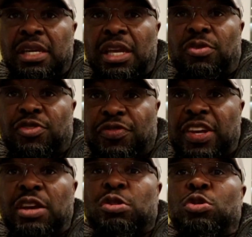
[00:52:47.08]
He was
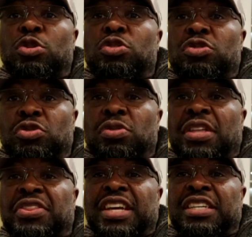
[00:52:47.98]
fit. He couldn't do
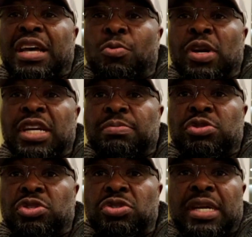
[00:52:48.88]
the things I wanted him
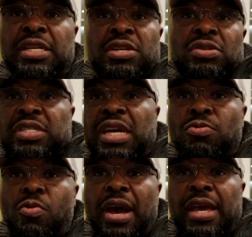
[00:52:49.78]
to do, and I didn't
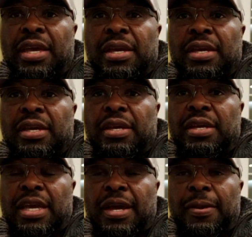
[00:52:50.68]
understand why.
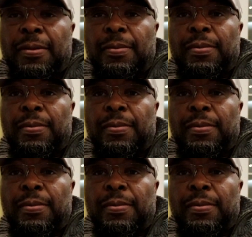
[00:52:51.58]
Yeah?